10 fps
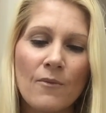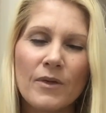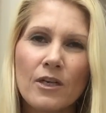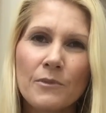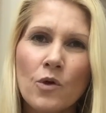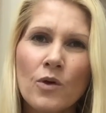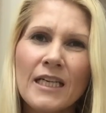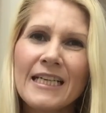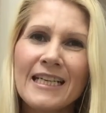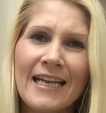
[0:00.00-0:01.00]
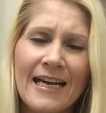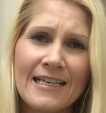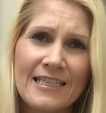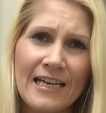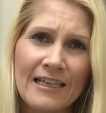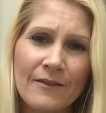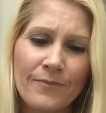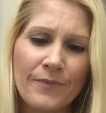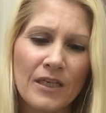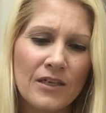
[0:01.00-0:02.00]
but I'm calling it Latte
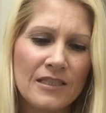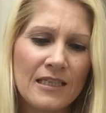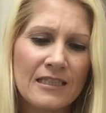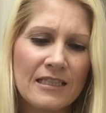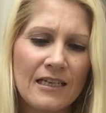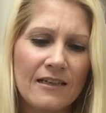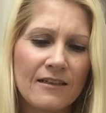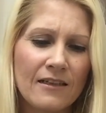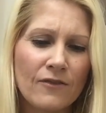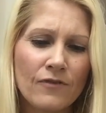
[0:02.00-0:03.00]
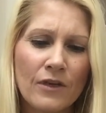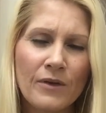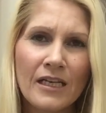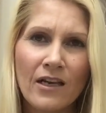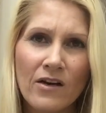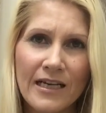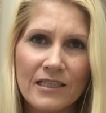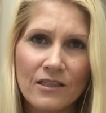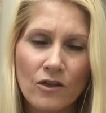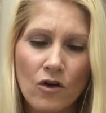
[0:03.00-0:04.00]
because it's a very
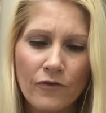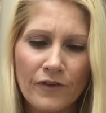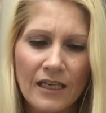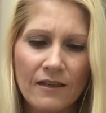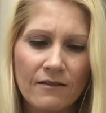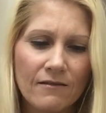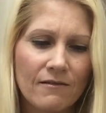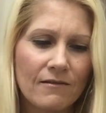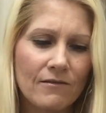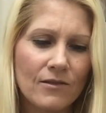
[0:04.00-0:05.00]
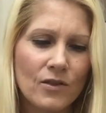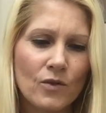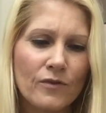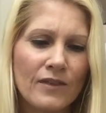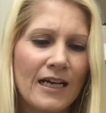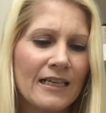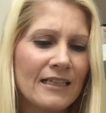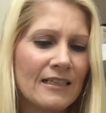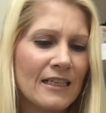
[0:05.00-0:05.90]
light coffee sort of colour.